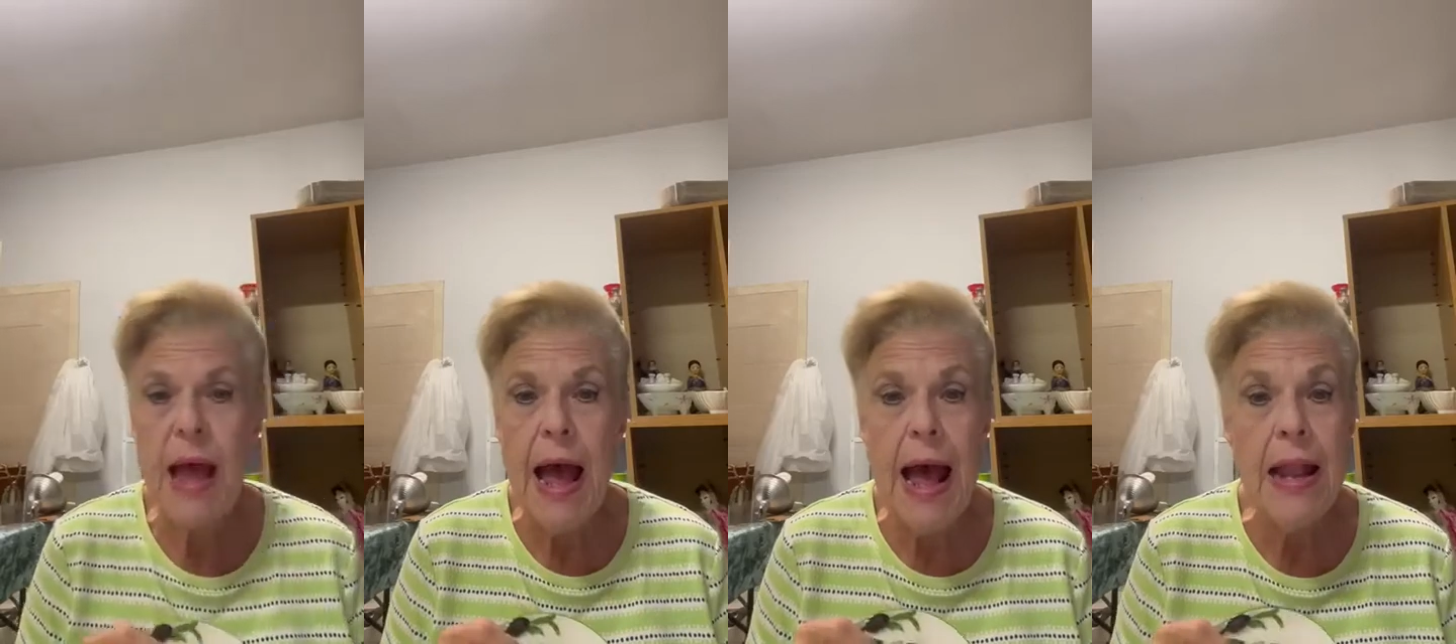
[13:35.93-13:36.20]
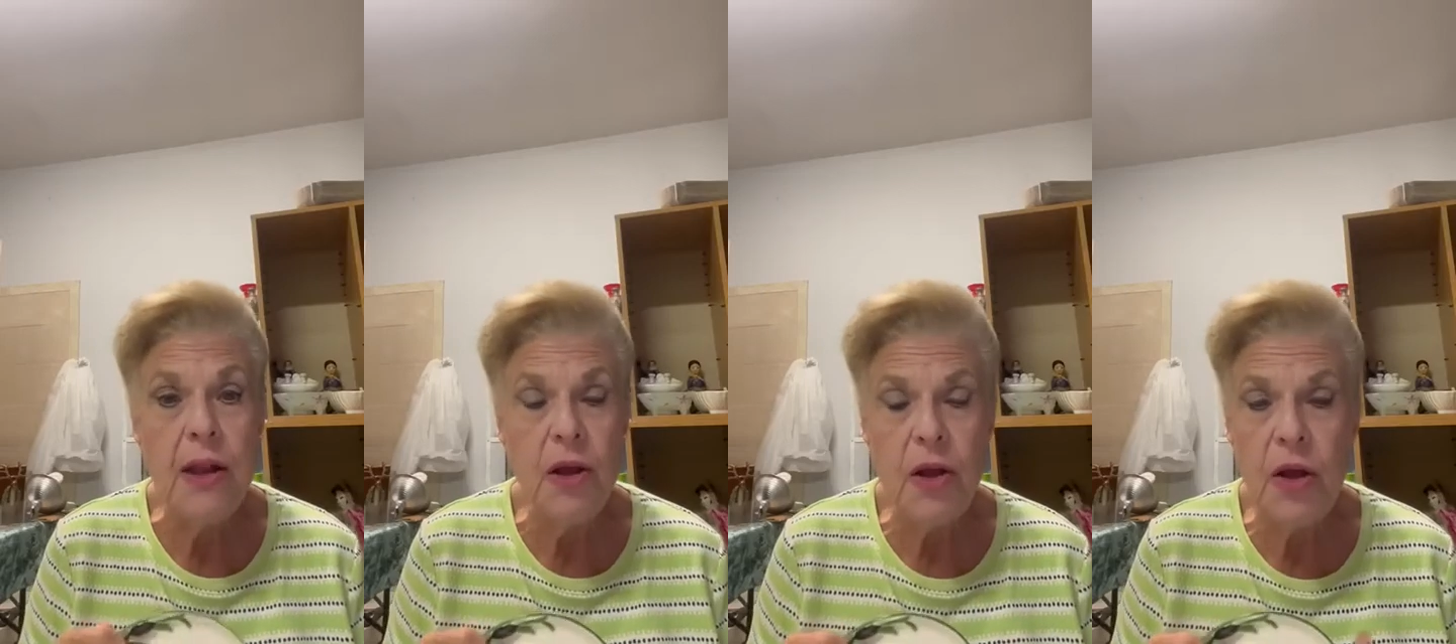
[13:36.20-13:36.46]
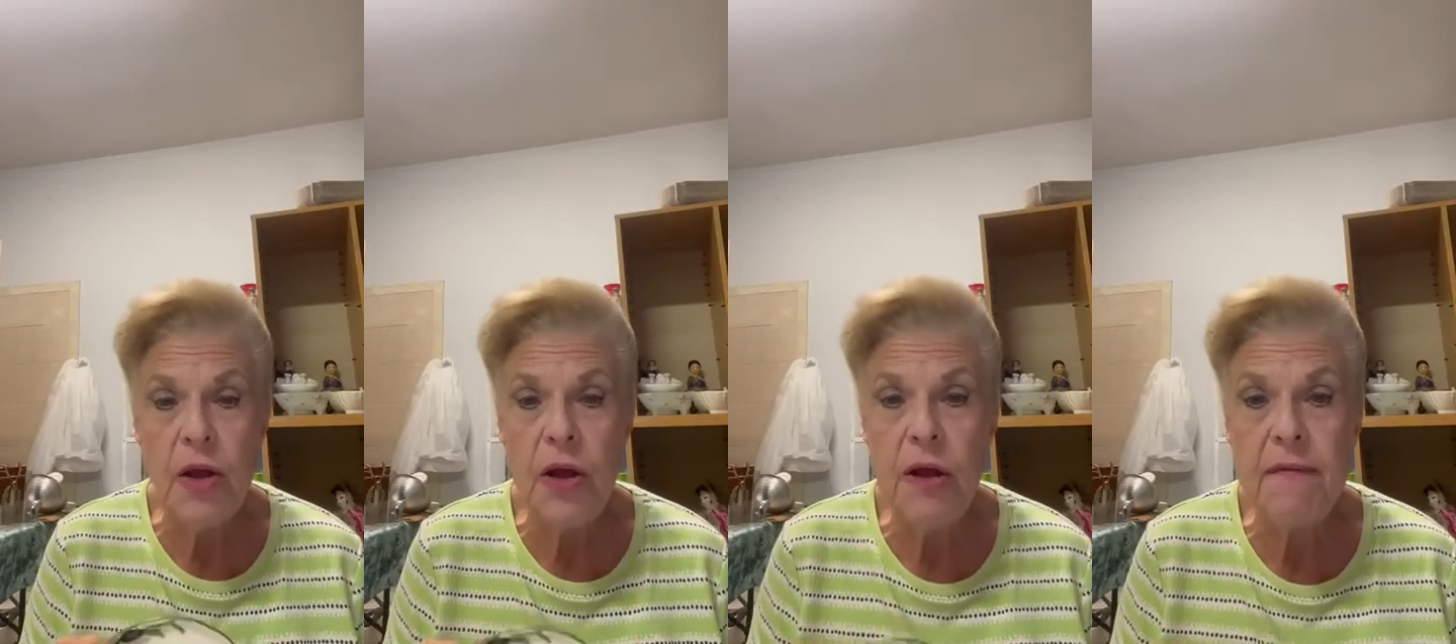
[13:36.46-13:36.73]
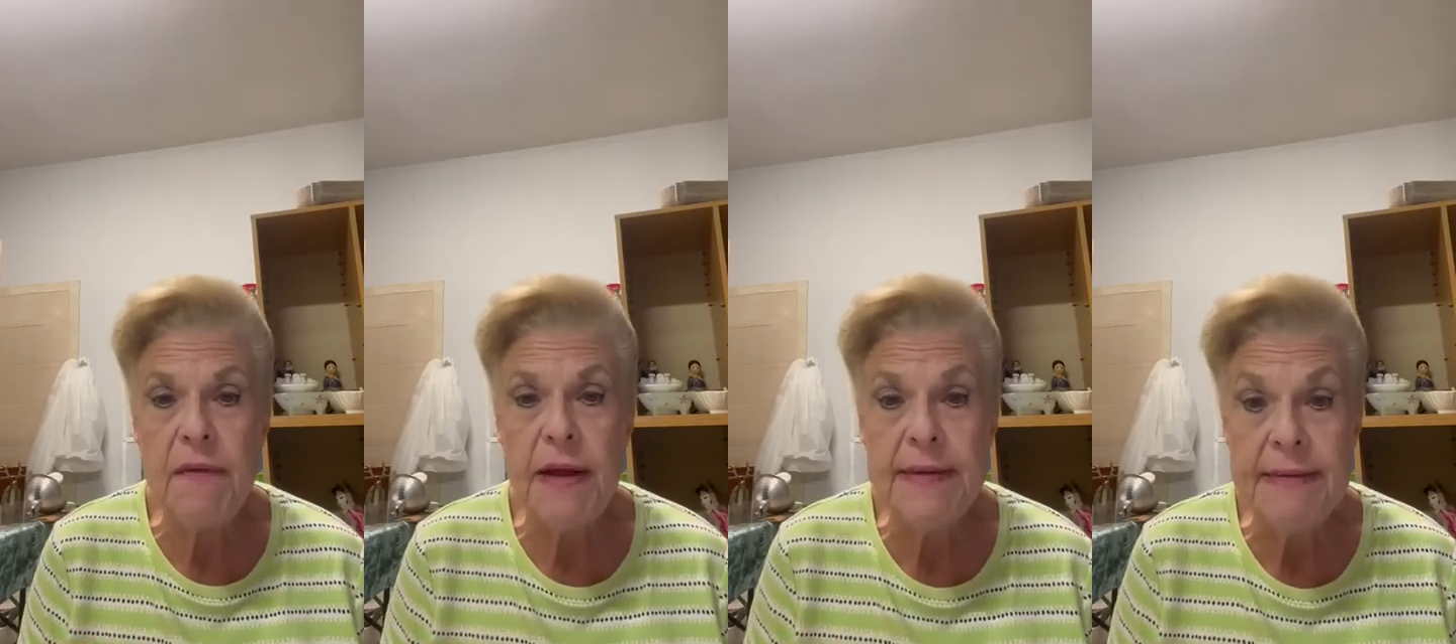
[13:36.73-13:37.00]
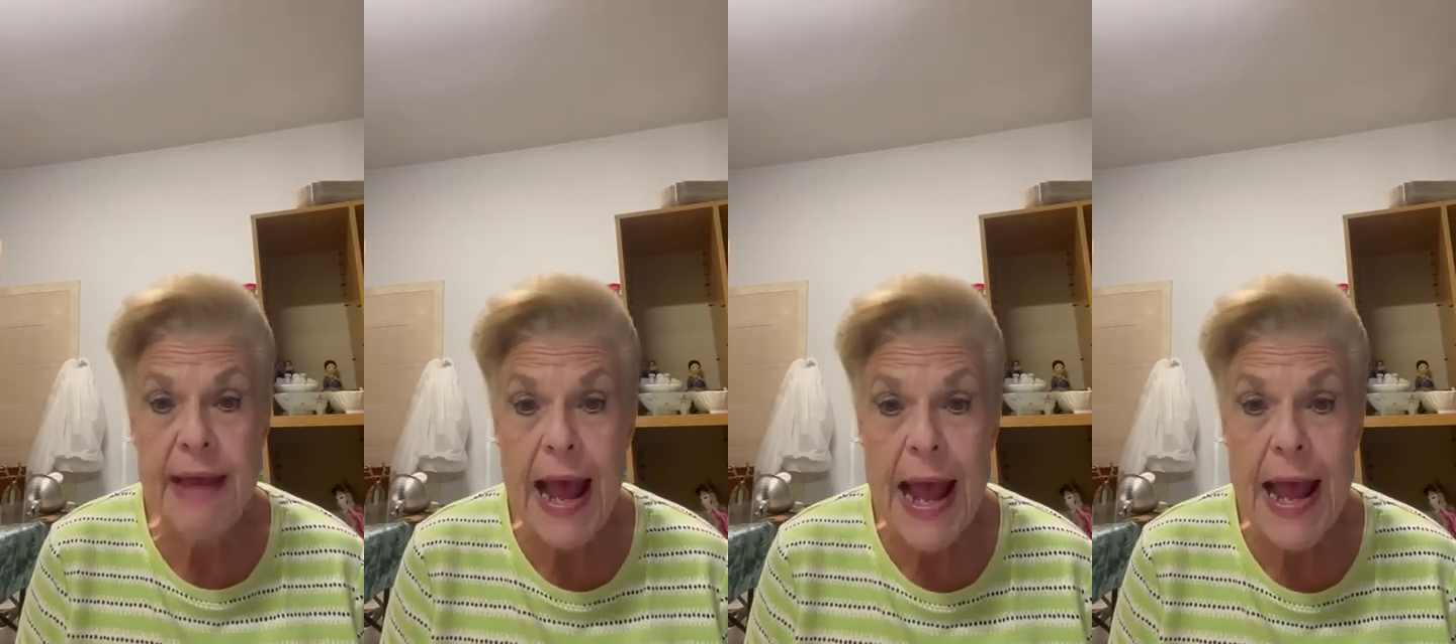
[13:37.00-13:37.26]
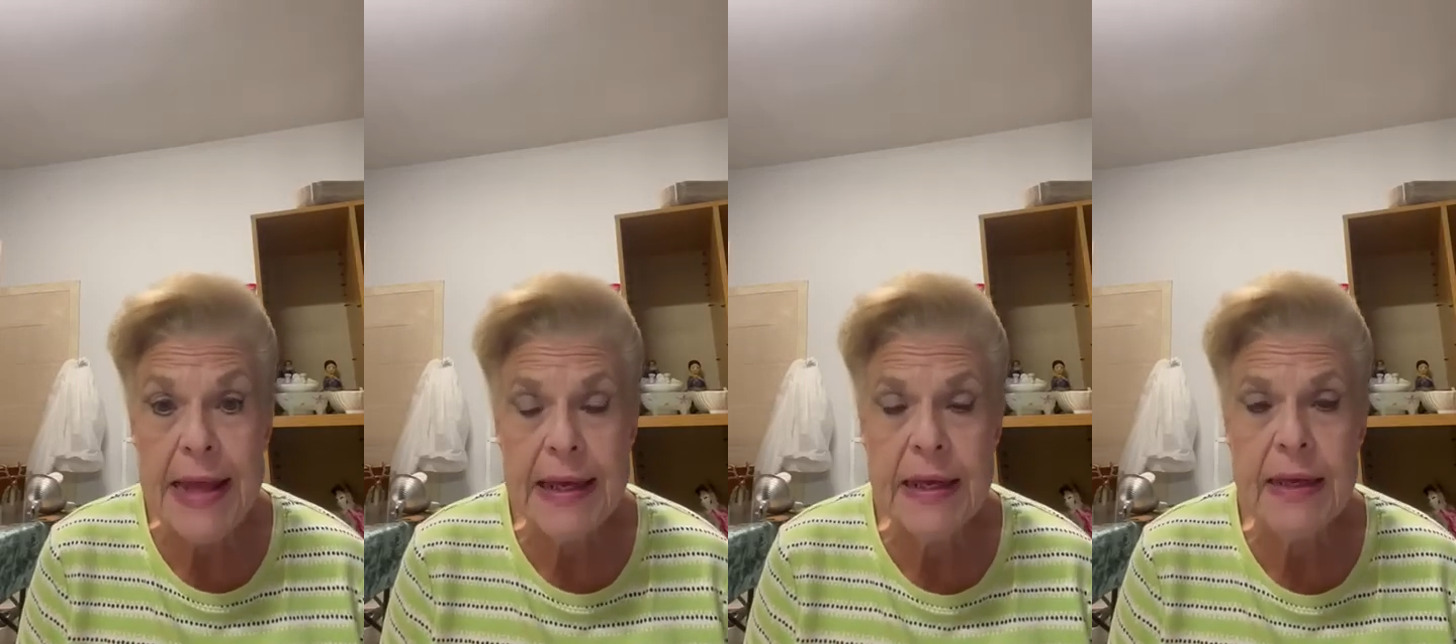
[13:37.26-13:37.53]
I love
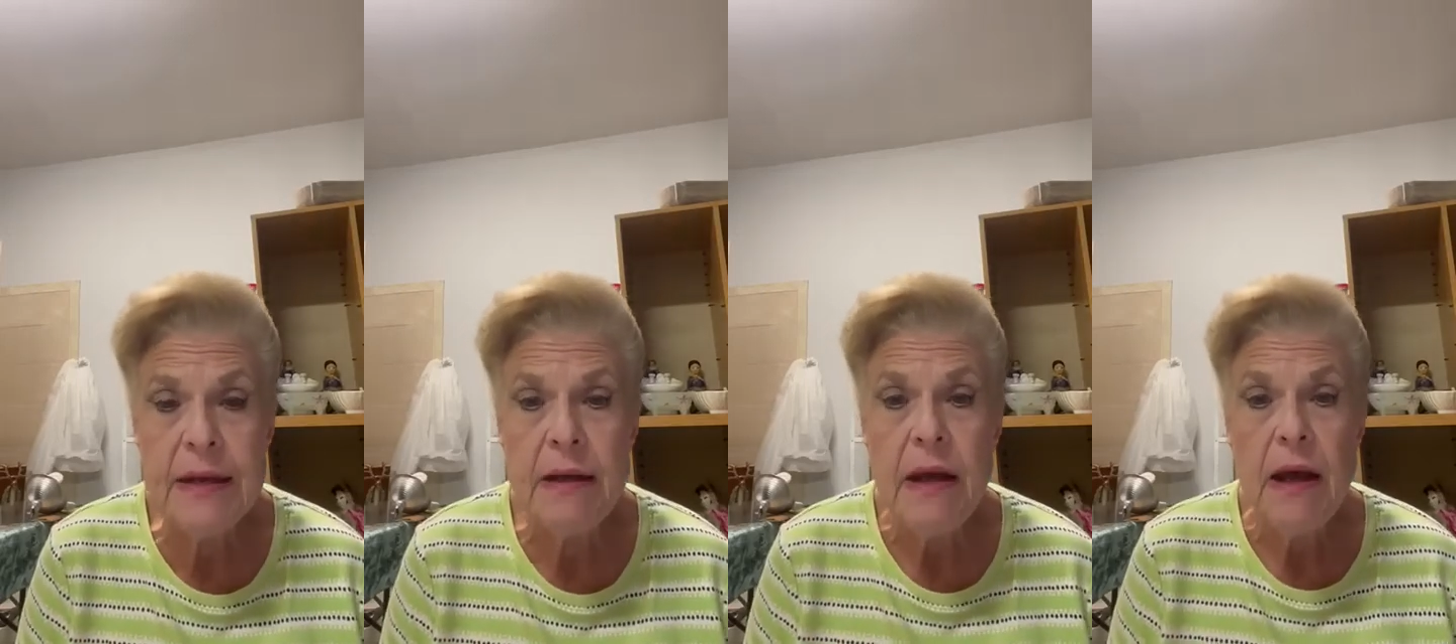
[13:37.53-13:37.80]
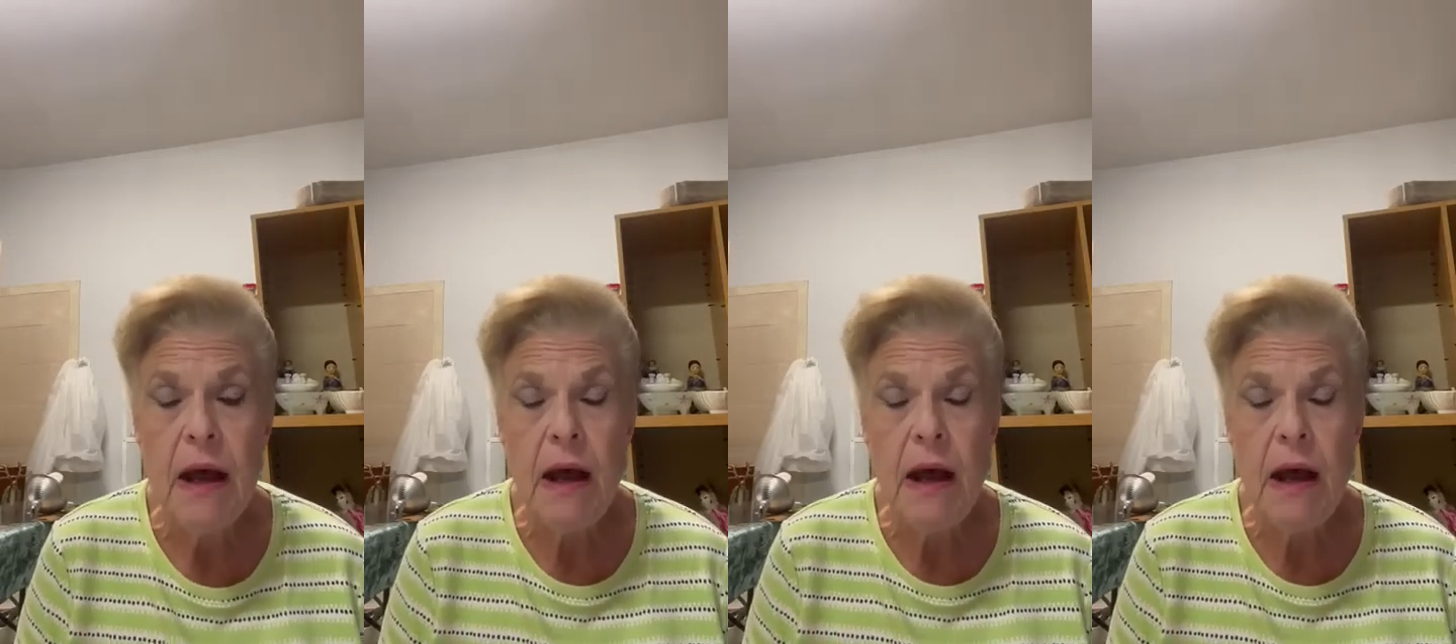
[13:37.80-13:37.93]
Italian